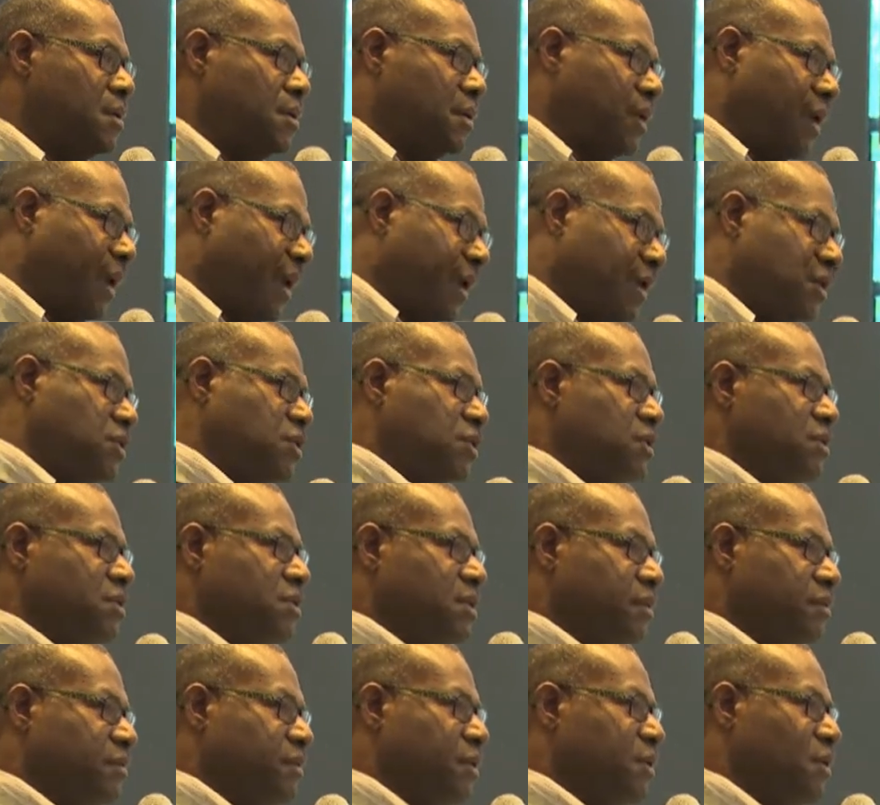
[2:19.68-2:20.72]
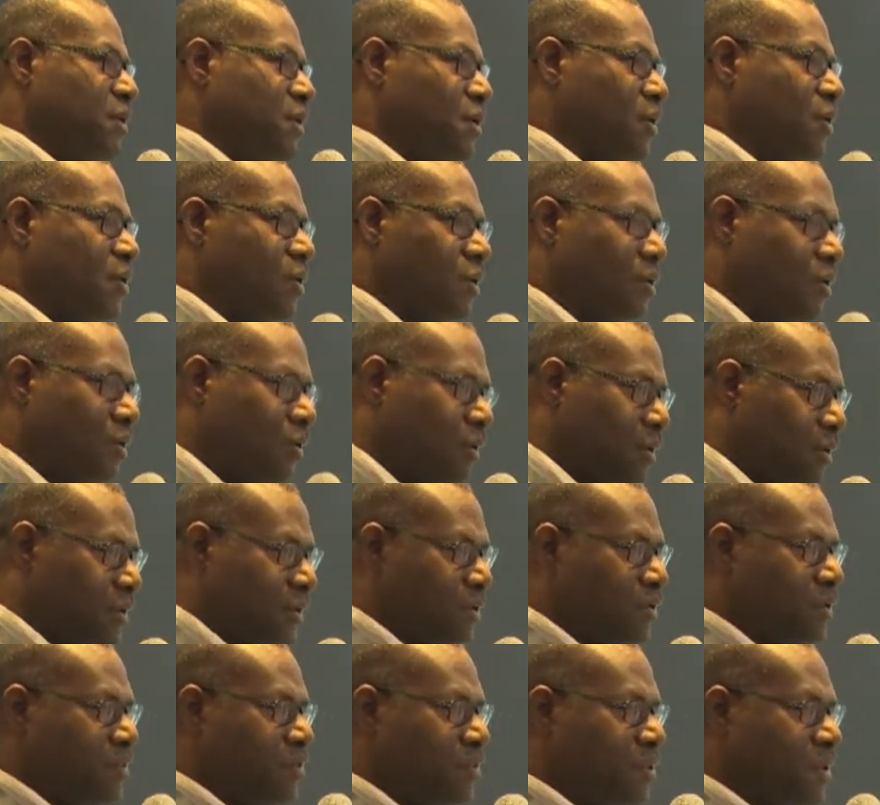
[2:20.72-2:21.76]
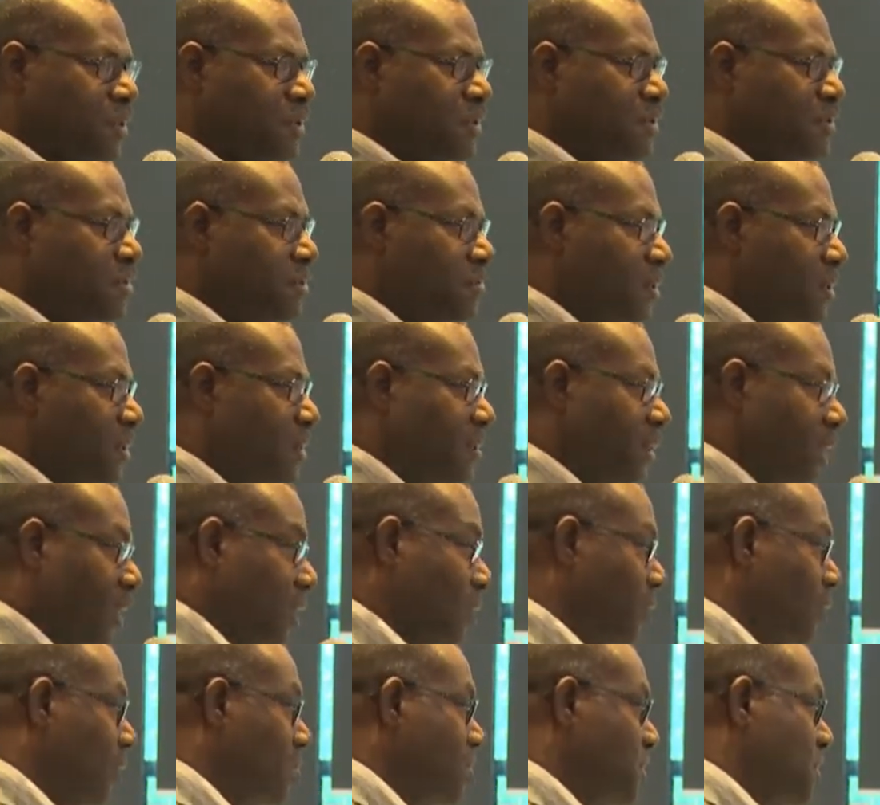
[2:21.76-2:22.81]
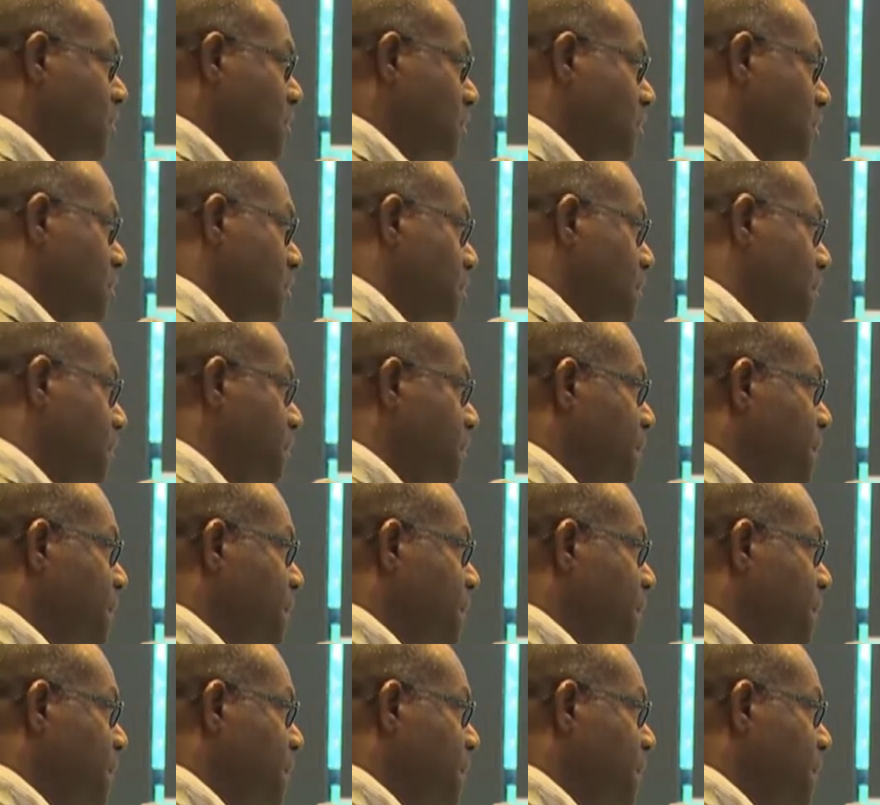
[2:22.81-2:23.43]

actually diverting all the complaints about our business,